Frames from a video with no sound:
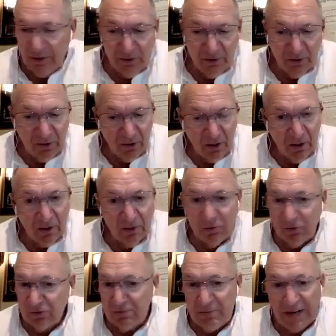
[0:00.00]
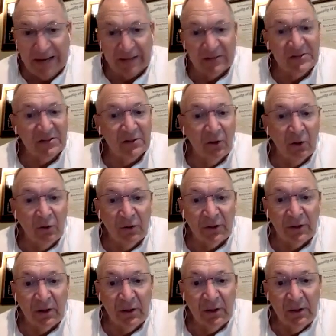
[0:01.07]
on the card was Madison Logan.
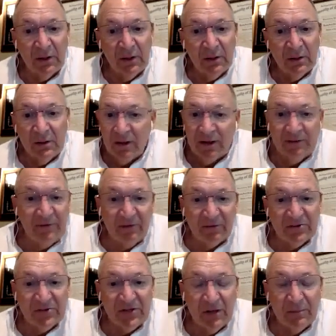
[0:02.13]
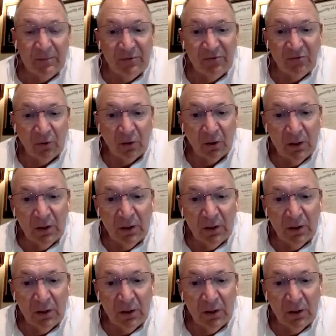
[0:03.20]
I've never seen it before.